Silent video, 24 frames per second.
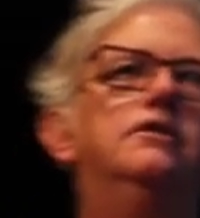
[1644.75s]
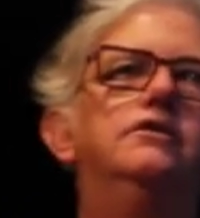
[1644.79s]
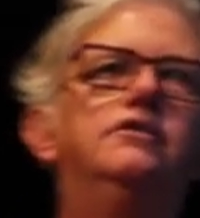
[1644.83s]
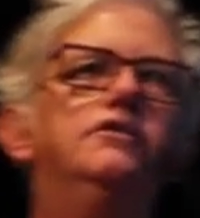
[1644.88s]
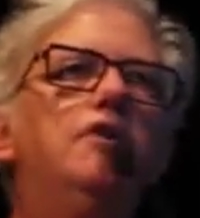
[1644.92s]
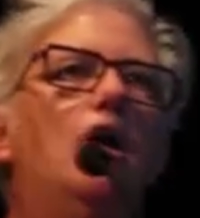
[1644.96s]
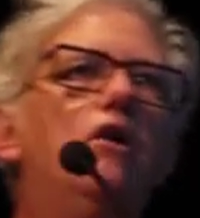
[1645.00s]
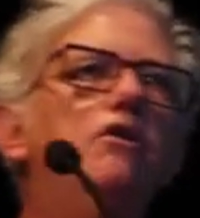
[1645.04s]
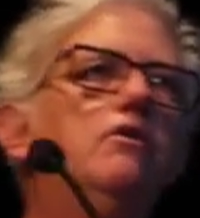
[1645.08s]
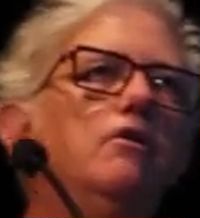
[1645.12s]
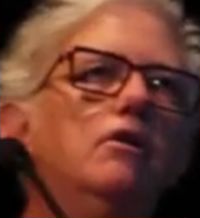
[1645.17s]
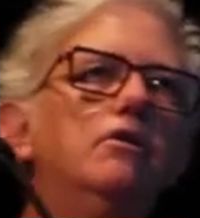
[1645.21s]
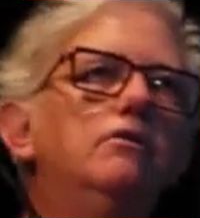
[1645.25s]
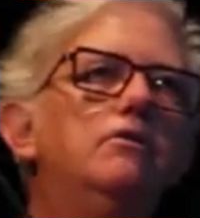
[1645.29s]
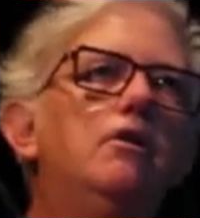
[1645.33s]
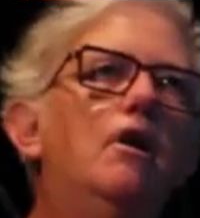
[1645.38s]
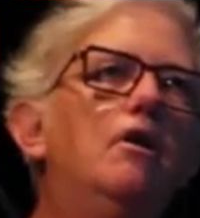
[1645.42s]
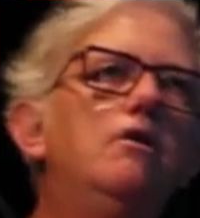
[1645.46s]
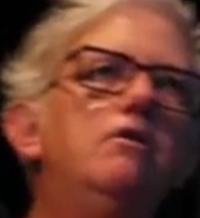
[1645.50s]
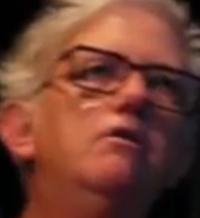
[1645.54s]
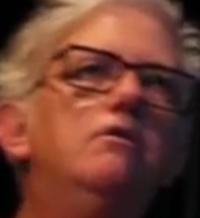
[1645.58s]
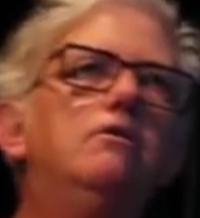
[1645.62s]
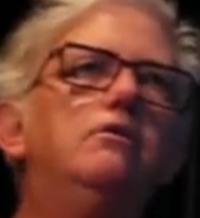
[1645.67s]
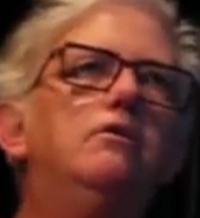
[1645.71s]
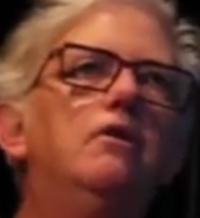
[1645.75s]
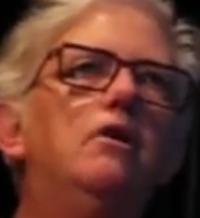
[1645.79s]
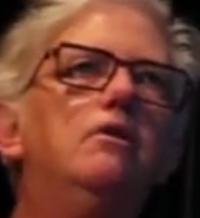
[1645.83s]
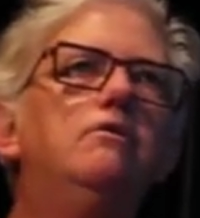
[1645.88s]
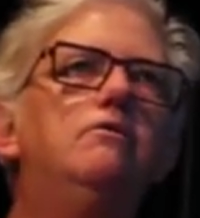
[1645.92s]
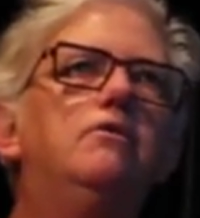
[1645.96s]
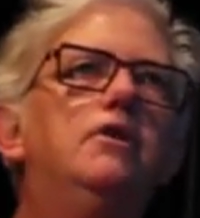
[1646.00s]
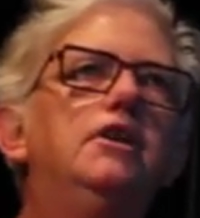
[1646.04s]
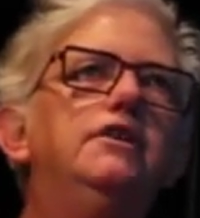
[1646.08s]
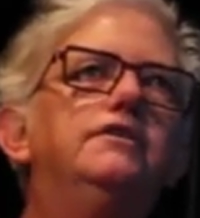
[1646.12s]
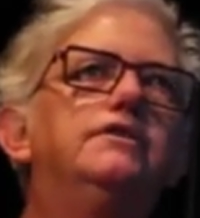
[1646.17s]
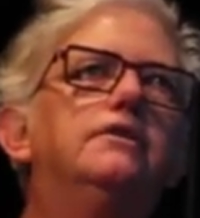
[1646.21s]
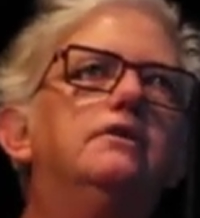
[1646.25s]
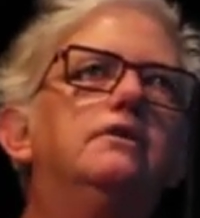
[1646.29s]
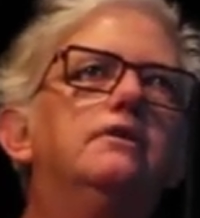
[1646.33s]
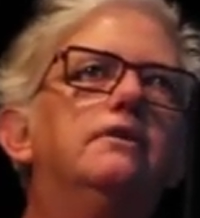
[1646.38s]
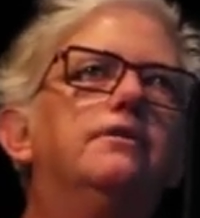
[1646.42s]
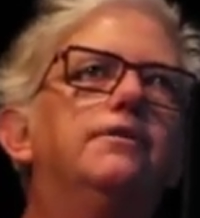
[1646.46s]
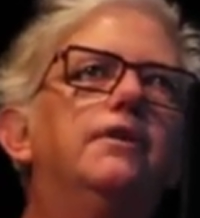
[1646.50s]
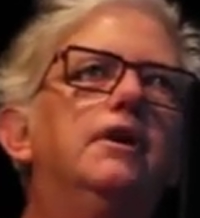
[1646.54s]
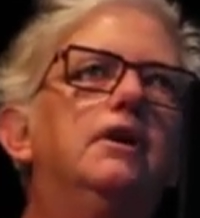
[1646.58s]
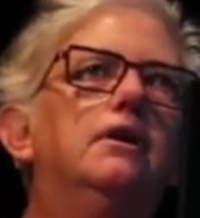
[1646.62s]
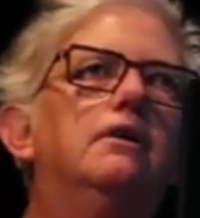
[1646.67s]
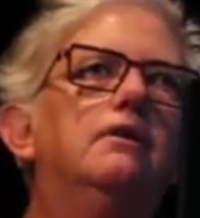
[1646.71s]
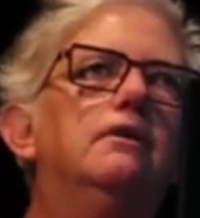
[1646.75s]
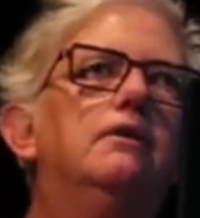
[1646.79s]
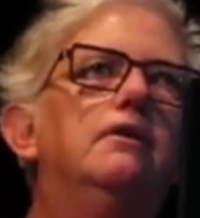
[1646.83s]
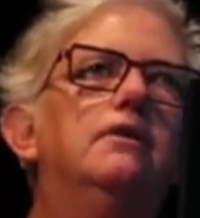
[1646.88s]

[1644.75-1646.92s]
There's no reason to think.